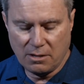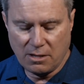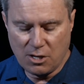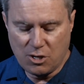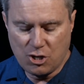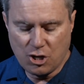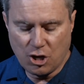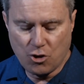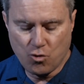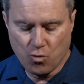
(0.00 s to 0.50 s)
the
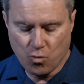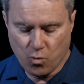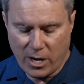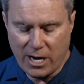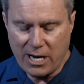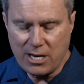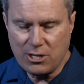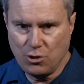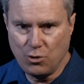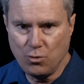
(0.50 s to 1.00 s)

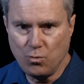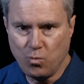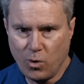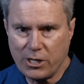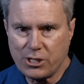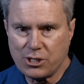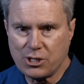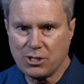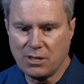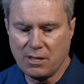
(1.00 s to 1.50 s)
degree to
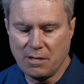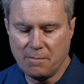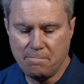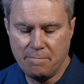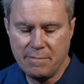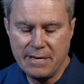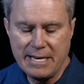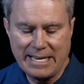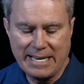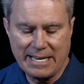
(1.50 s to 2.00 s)
which the
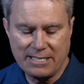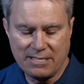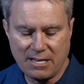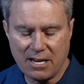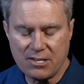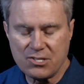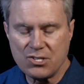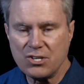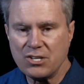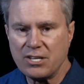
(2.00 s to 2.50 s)
media
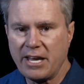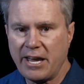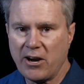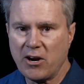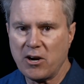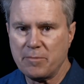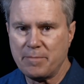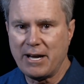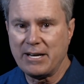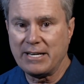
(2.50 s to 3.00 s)
doesn't
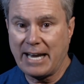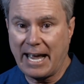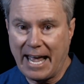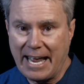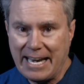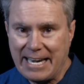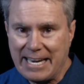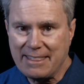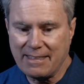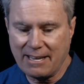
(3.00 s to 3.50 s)
care about
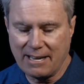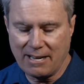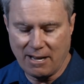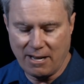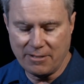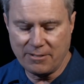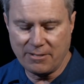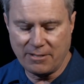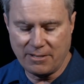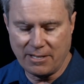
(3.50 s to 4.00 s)
anything
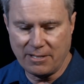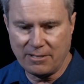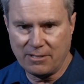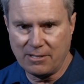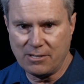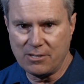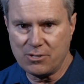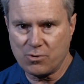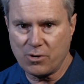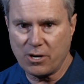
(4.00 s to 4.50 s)
other than
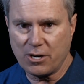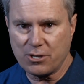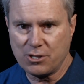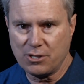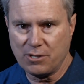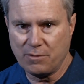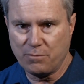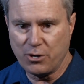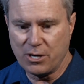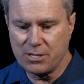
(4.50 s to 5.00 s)
the
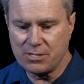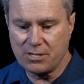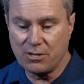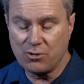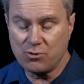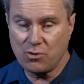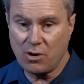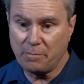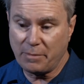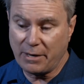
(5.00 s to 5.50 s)
destruction of
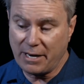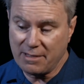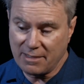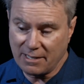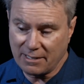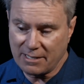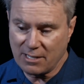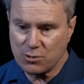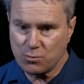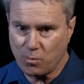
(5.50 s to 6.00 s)
President Trump. And I
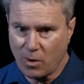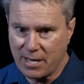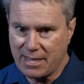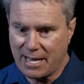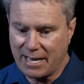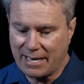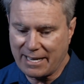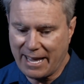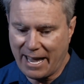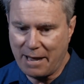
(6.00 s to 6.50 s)
think that's why
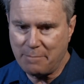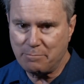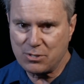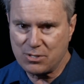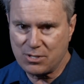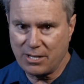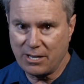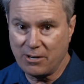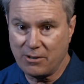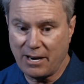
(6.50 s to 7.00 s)
that gap
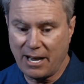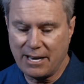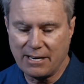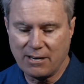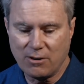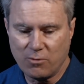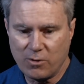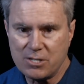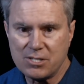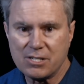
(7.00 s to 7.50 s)
is there and
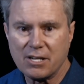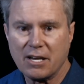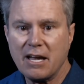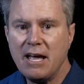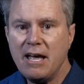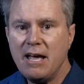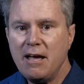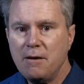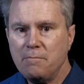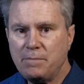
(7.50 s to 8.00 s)
increasing.
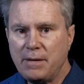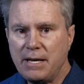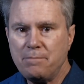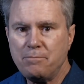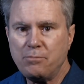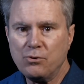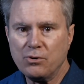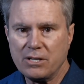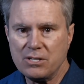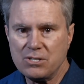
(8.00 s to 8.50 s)

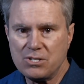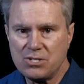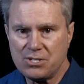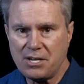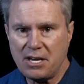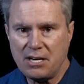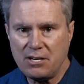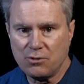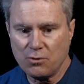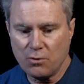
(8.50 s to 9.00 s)
People can
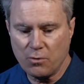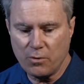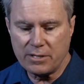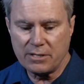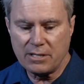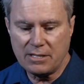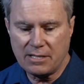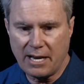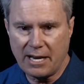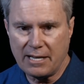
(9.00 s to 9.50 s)
see
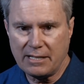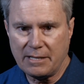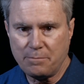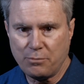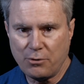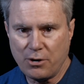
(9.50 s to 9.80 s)
during the daily